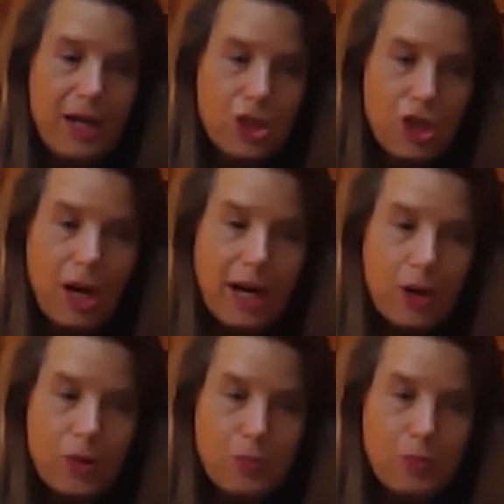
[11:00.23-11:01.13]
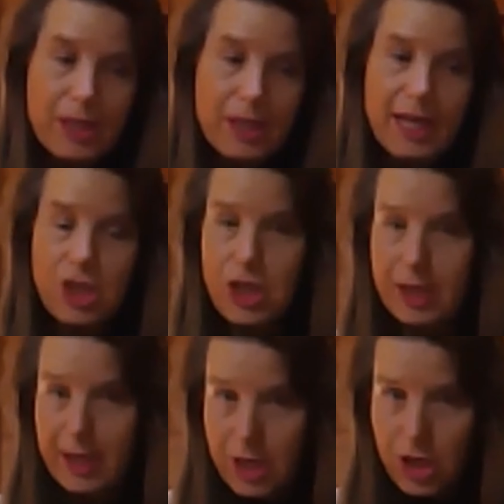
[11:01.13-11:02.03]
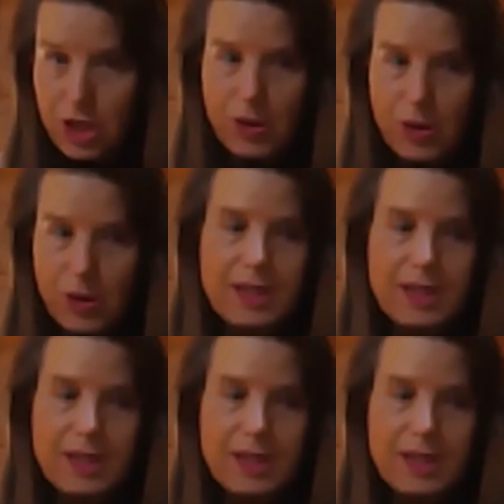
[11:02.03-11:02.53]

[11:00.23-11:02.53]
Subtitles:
child protection issues